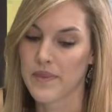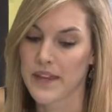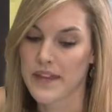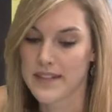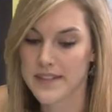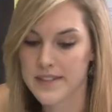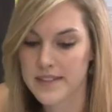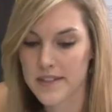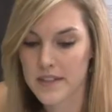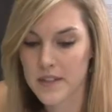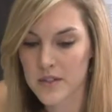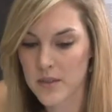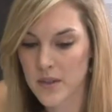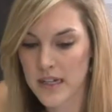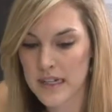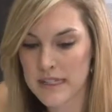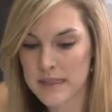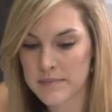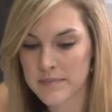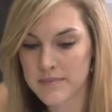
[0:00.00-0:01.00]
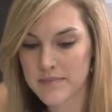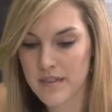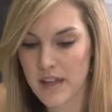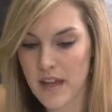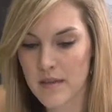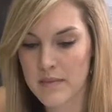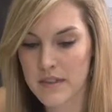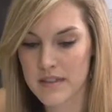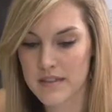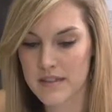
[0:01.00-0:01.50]
And so
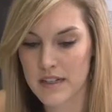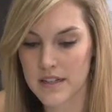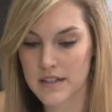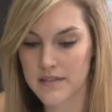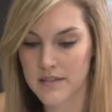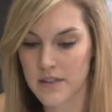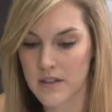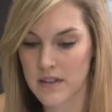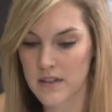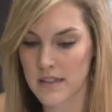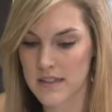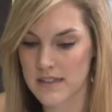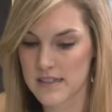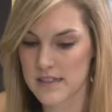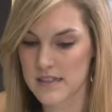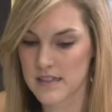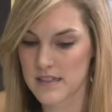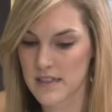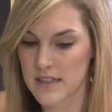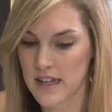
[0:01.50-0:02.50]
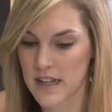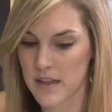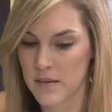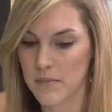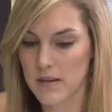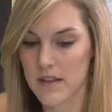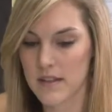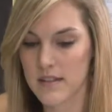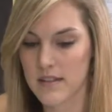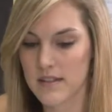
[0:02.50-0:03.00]
I'm excited for the lesson today,
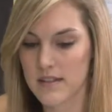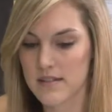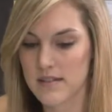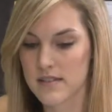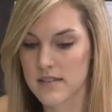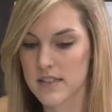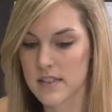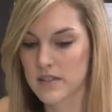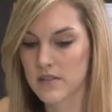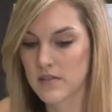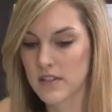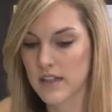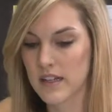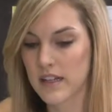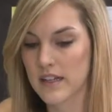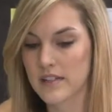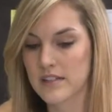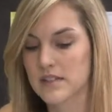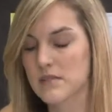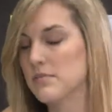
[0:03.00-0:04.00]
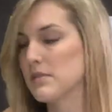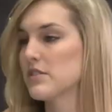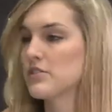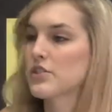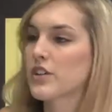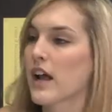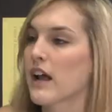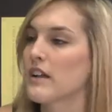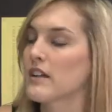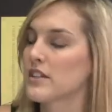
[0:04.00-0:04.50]
because he'll get to be
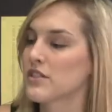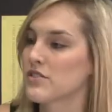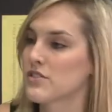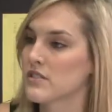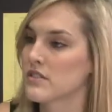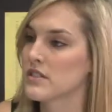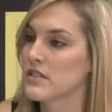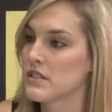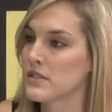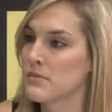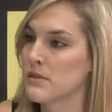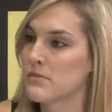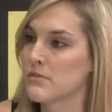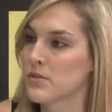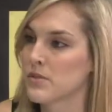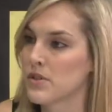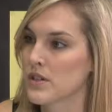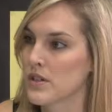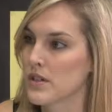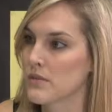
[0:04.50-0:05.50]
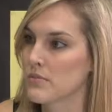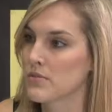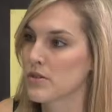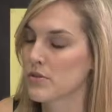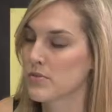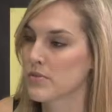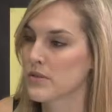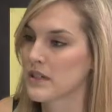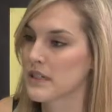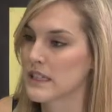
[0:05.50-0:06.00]
challenged a little bit more
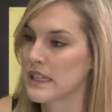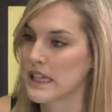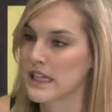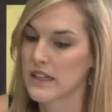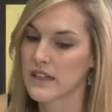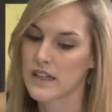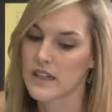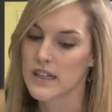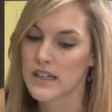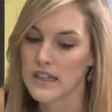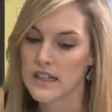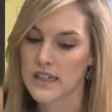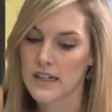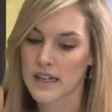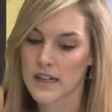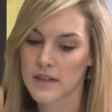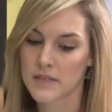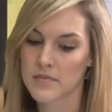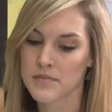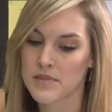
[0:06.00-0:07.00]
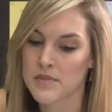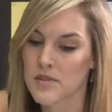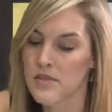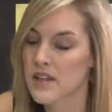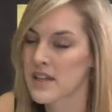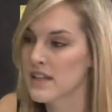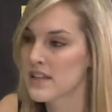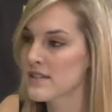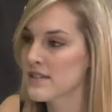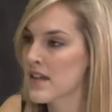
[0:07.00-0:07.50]
appropriately, so that
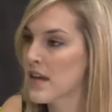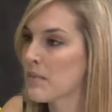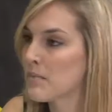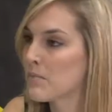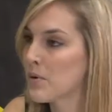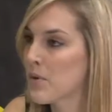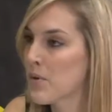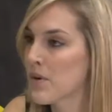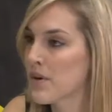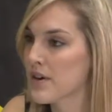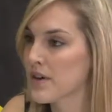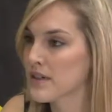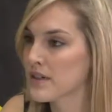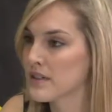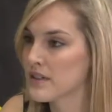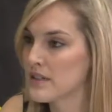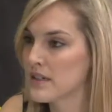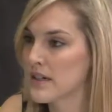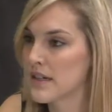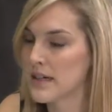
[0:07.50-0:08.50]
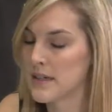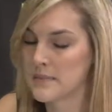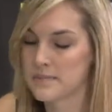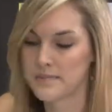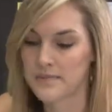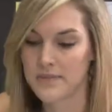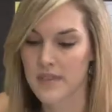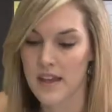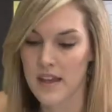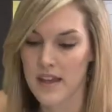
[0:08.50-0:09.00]
he's not bored.
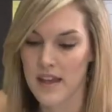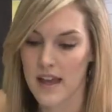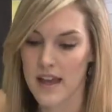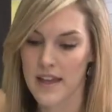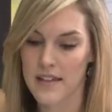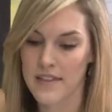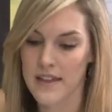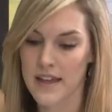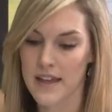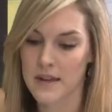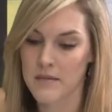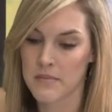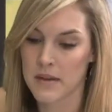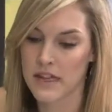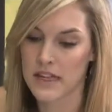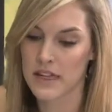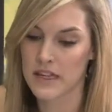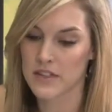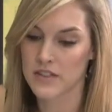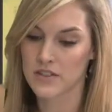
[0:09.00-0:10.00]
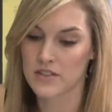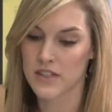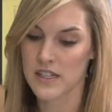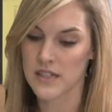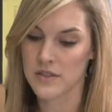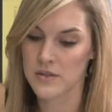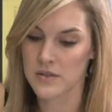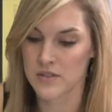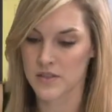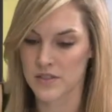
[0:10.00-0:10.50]
And then my English
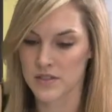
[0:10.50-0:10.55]
language